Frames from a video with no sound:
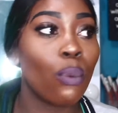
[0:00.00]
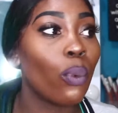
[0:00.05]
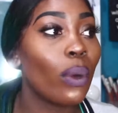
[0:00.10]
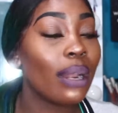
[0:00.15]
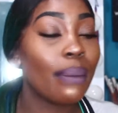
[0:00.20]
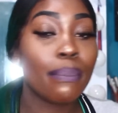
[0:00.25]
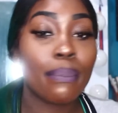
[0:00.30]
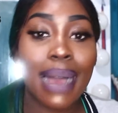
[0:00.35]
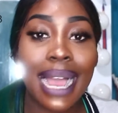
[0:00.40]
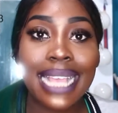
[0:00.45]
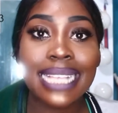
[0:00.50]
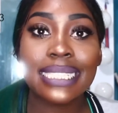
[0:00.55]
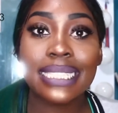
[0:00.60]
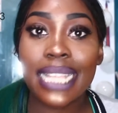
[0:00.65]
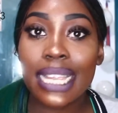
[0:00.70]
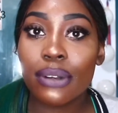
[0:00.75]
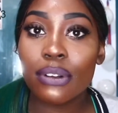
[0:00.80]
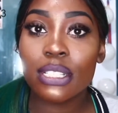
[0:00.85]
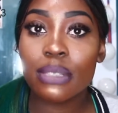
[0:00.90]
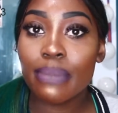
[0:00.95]
What my
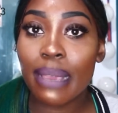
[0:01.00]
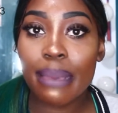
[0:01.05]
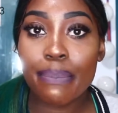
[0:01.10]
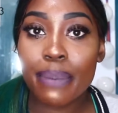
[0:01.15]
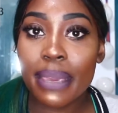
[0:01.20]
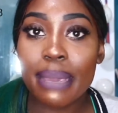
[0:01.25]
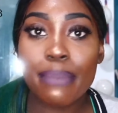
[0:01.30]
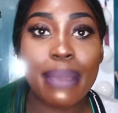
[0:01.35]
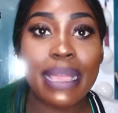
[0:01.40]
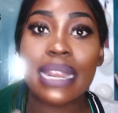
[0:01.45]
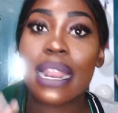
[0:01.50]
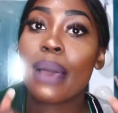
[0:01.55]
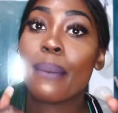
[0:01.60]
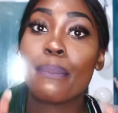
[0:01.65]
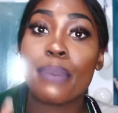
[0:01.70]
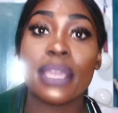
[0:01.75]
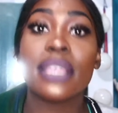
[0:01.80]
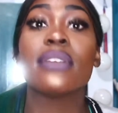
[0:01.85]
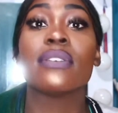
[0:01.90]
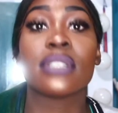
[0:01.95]
standards may
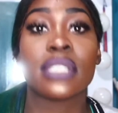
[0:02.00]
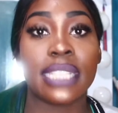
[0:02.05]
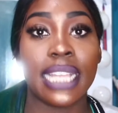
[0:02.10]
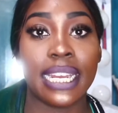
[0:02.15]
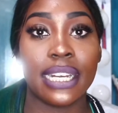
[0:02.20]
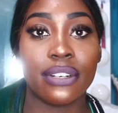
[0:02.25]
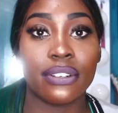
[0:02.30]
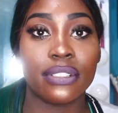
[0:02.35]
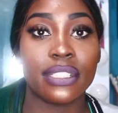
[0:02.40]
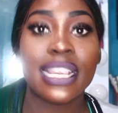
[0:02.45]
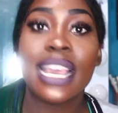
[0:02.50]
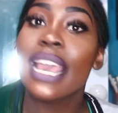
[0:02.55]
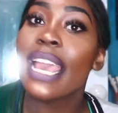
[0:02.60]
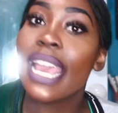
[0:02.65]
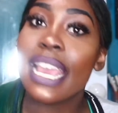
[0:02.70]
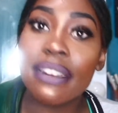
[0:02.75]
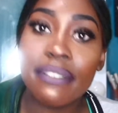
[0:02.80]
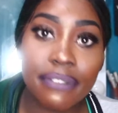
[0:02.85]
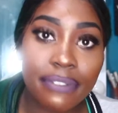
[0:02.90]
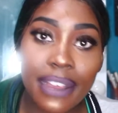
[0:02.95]
not be your standards,
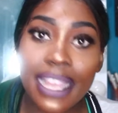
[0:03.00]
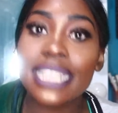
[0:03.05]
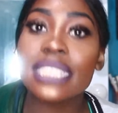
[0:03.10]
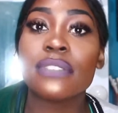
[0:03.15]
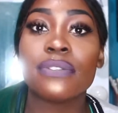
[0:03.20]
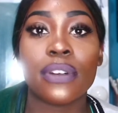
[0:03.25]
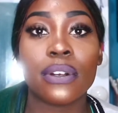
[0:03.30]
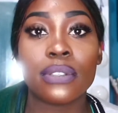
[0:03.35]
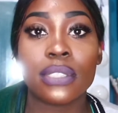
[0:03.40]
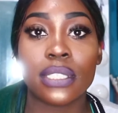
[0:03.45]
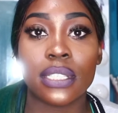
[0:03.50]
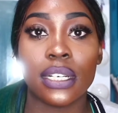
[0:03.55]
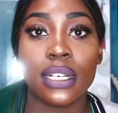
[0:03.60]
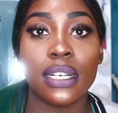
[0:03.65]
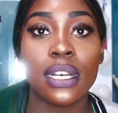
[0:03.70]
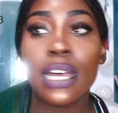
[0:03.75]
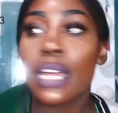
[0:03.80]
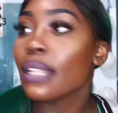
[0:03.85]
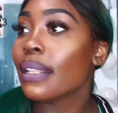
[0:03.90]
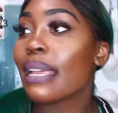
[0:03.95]
and vice
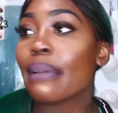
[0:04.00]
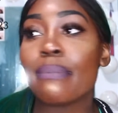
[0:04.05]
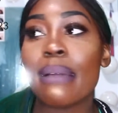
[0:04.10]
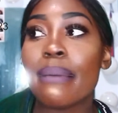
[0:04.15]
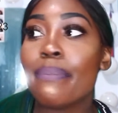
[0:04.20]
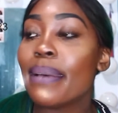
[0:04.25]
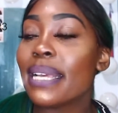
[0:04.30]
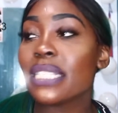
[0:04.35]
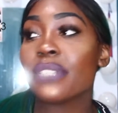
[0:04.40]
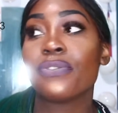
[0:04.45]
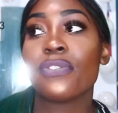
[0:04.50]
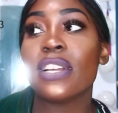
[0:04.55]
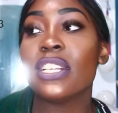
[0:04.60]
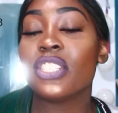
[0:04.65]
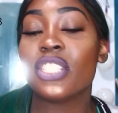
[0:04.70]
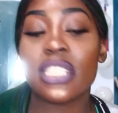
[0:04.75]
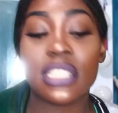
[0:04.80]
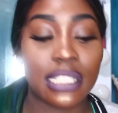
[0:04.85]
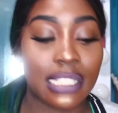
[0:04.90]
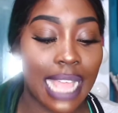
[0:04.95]
versa. Like my best
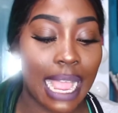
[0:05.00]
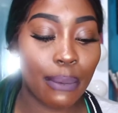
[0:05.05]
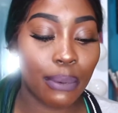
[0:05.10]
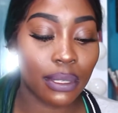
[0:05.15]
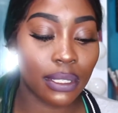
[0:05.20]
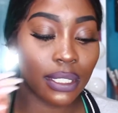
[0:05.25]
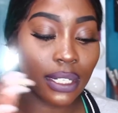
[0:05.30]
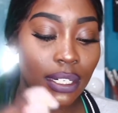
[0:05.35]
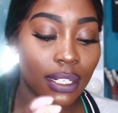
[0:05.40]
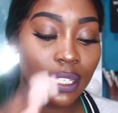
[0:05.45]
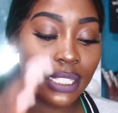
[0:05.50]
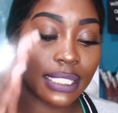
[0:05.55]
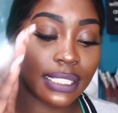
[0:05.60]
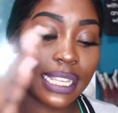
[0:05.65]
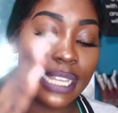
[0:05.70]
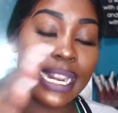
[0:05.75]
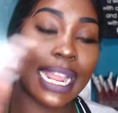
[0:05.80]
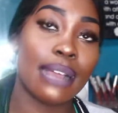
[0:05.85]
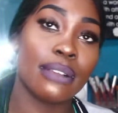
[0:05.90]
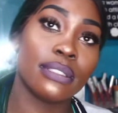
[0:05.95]
friend, she said, I will literally
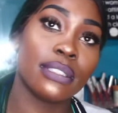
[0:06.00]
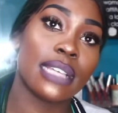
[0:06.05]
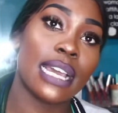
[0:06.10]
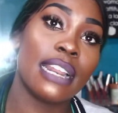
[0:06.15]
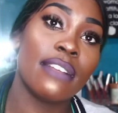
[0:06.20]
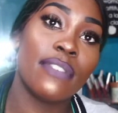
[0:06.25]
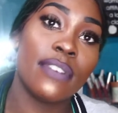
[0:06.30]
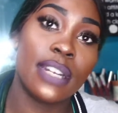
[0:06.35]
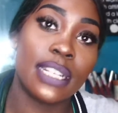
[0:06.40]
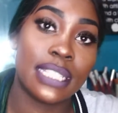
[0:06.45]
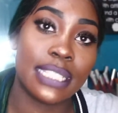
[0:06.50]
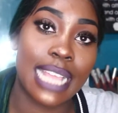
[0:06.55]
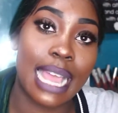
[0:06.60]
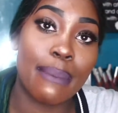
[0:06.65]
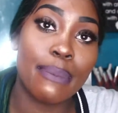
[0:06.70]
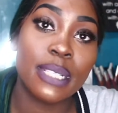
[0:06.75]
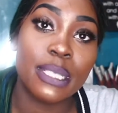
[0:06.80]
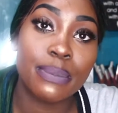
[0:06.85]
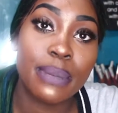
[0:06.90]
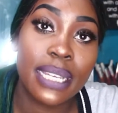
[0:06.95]
stand outside of an
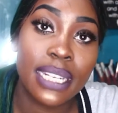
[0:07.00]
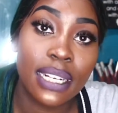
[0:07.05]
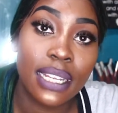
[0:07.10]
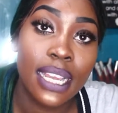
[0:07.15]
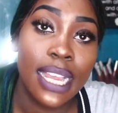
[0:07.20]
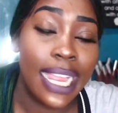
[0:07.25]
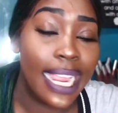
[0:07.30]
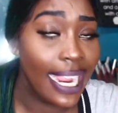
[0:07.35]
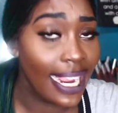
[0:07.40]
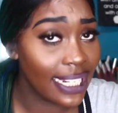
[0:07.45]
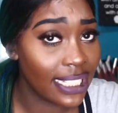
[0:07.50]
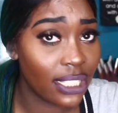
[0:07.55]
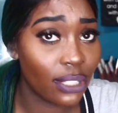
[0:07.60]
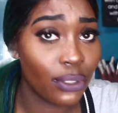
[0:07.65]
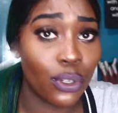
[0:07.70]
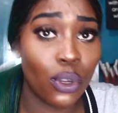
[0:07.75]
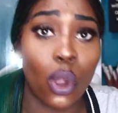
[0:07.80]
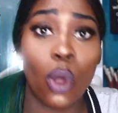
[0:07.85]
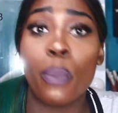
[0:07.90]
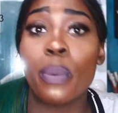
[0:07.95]
establishment
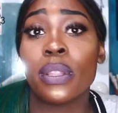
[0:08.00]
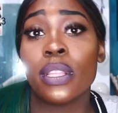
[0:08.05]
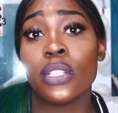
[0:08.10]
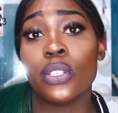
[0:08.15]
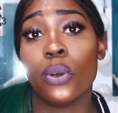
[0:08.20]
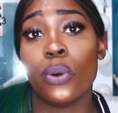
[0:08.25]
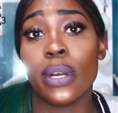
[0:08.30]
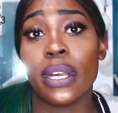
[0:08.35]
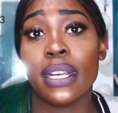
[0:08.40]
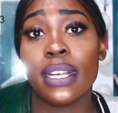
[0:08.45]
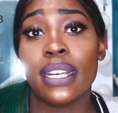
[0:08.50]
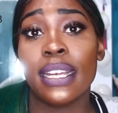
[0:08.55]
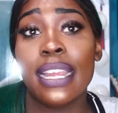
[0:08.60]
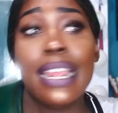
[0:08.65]
until you open the door.